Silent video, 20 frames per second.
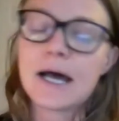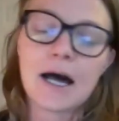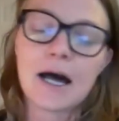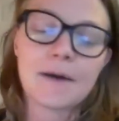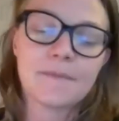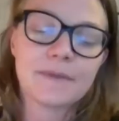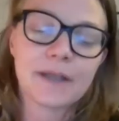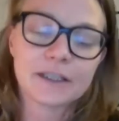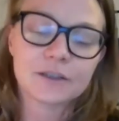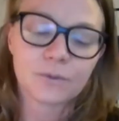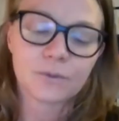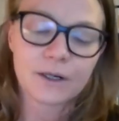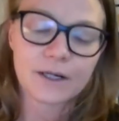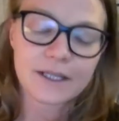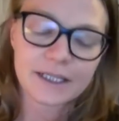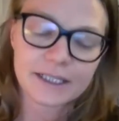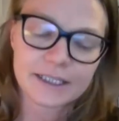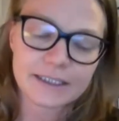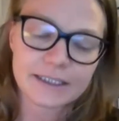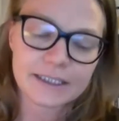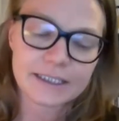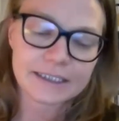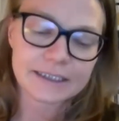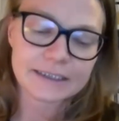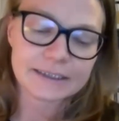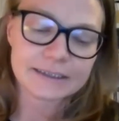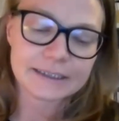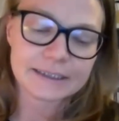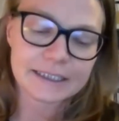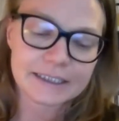That's one thing that
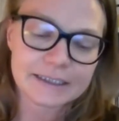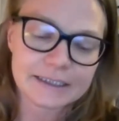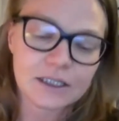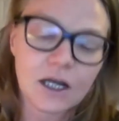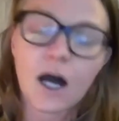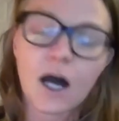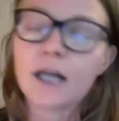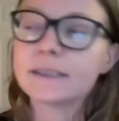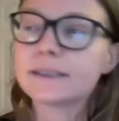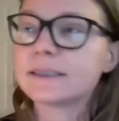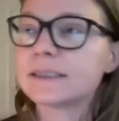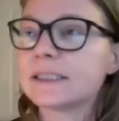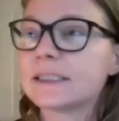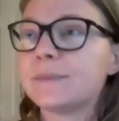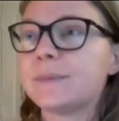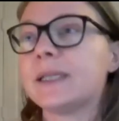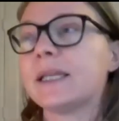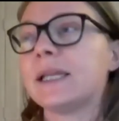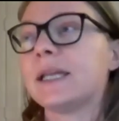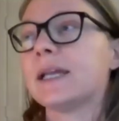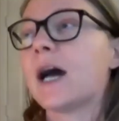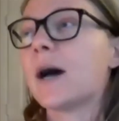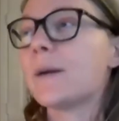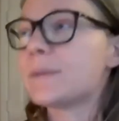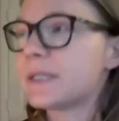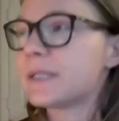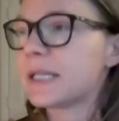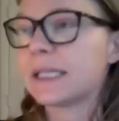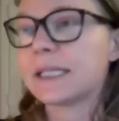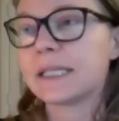it is constantly being
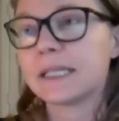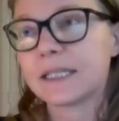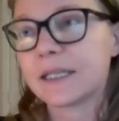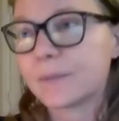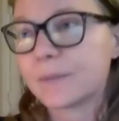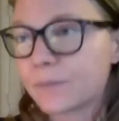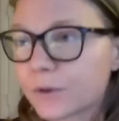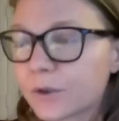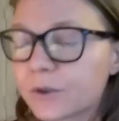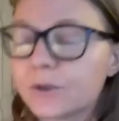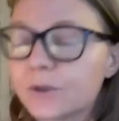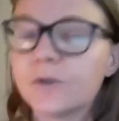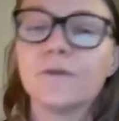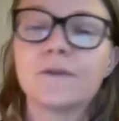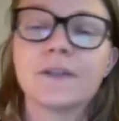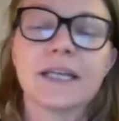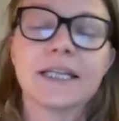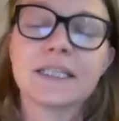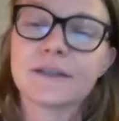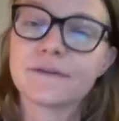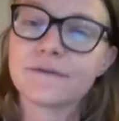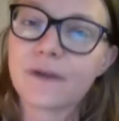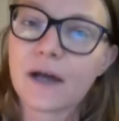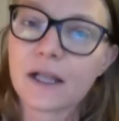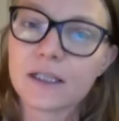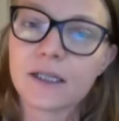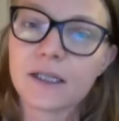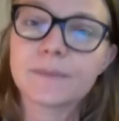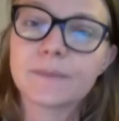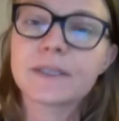updated, improved, and
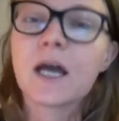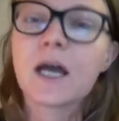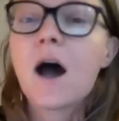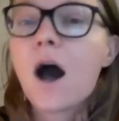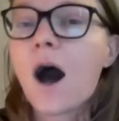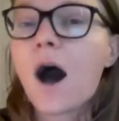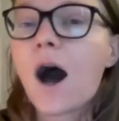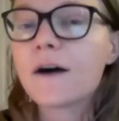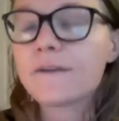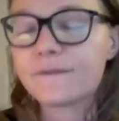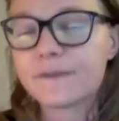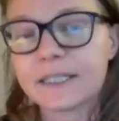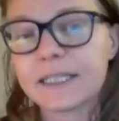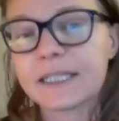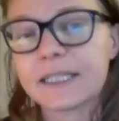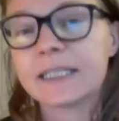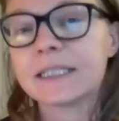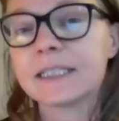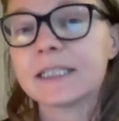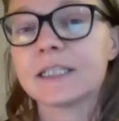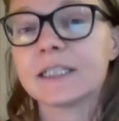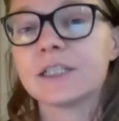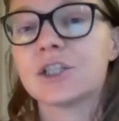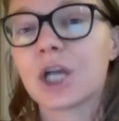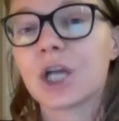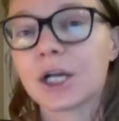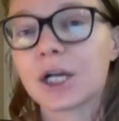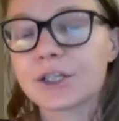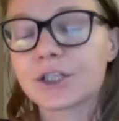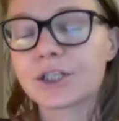developed, often in
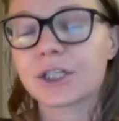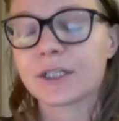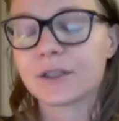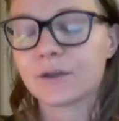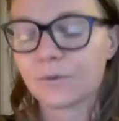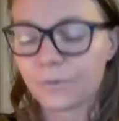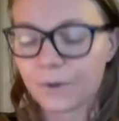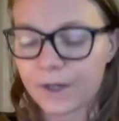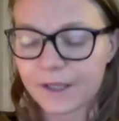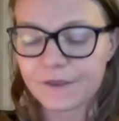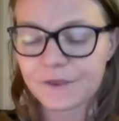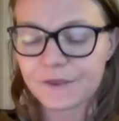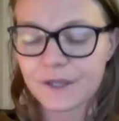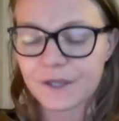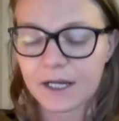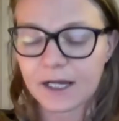conjunction with